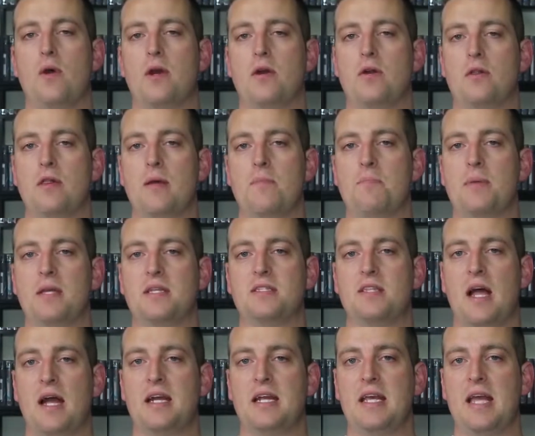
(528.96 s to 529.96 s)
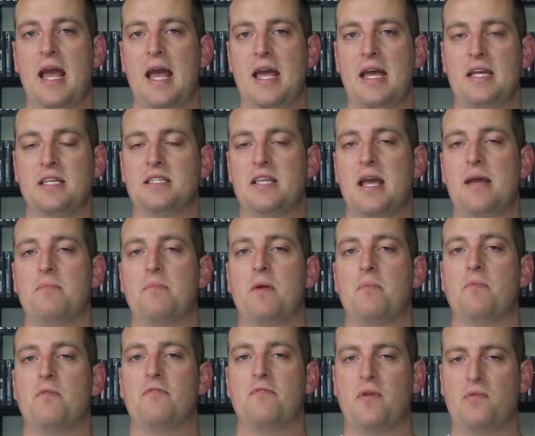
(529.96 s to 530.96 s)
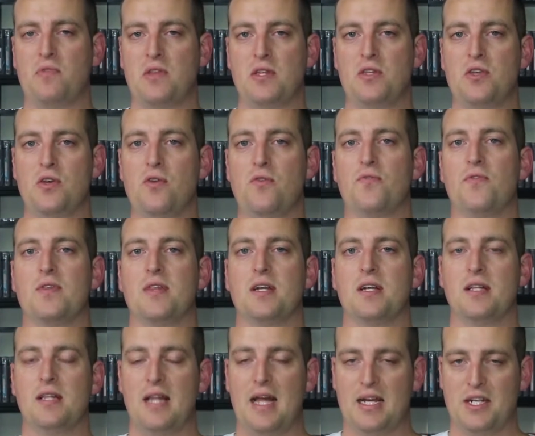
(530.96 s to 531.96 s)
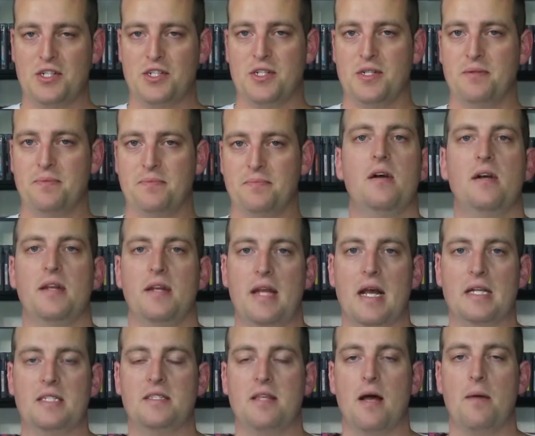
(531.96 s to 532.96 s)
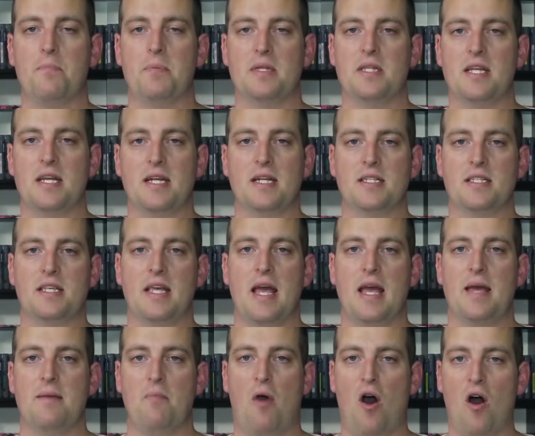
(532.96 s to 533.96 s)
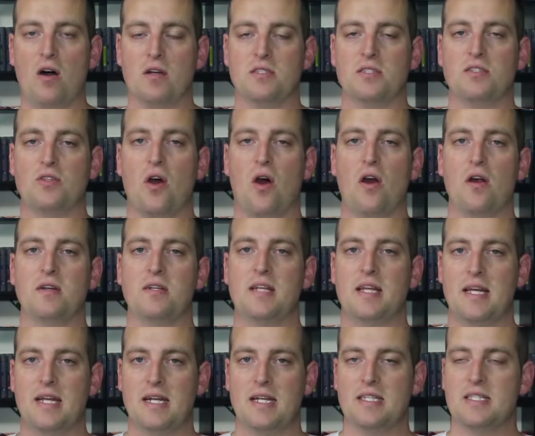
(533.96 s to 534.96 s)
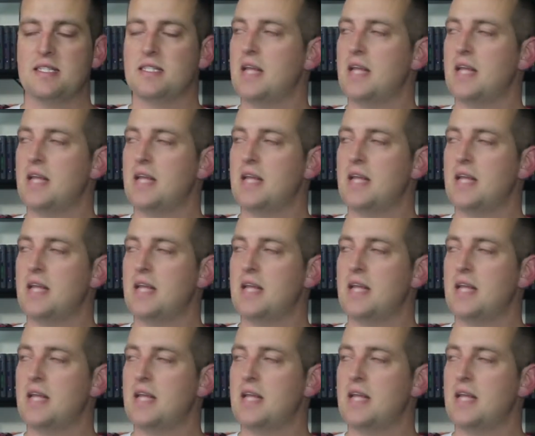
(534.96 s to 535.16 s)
Winter Olympics 98 is game number 52 for the collection. Next up, a tennis game, AllStar Tennis